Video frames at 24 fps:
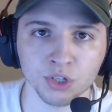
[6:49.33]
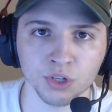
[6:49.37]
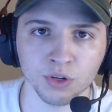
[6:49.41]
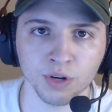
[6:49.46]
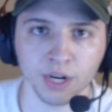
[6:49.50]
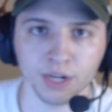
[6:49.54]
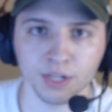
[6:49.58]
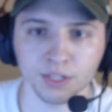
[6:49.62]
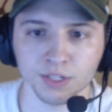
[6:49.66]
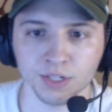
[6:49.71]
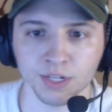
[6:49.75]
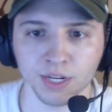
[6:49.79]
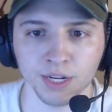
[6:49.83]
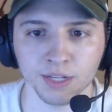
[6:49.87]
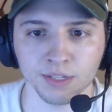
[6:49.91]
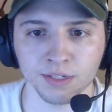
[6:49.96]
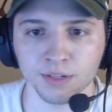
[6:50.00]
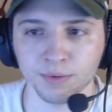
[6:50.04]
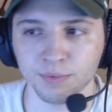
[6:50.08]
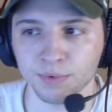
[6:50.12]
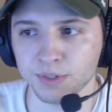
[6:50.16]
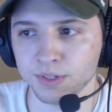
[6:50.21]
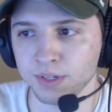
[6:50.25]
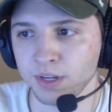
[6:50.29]
the United States
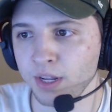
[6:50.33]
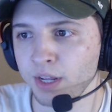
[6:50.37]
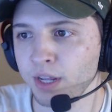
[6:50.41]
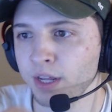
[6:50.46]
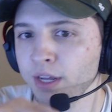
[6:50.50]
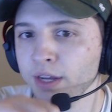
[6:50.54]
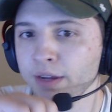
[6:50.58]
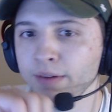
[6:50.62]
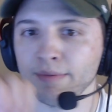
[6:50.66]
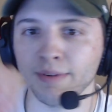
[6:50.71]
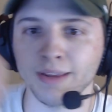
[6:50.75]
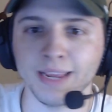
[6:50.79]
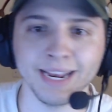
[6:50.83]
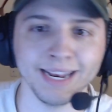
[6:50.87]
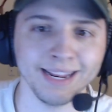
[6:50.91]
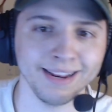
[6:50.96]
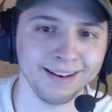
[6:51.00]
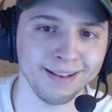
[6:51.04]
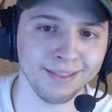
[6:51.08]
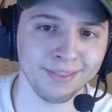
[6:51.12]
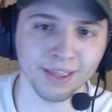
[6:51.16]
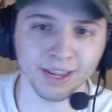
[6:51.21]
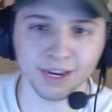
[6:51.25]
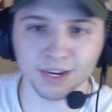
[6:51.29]
that was
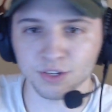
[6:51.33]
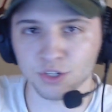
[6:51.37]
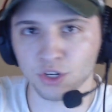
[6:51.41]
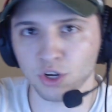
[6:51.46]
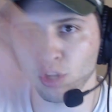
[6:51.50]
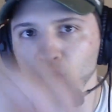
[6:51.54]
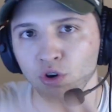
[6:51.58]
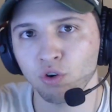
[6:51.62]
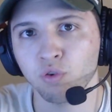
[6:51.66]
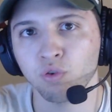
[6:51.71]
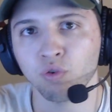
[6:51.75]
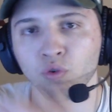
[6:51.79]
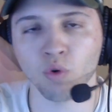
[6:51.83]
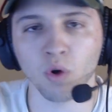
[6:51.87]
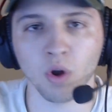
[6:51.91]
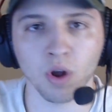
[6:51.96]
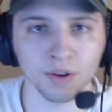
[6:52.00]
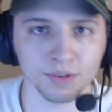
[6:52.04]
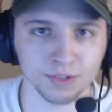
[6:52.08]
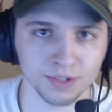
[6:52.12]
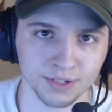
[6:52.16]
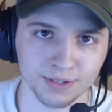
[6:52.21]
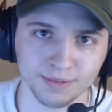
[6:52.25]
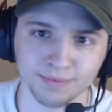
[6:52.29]
getting things
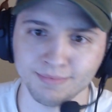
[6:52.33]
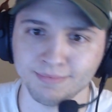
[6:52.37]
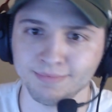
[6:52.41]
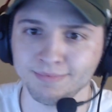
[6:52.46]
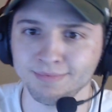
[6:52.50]
across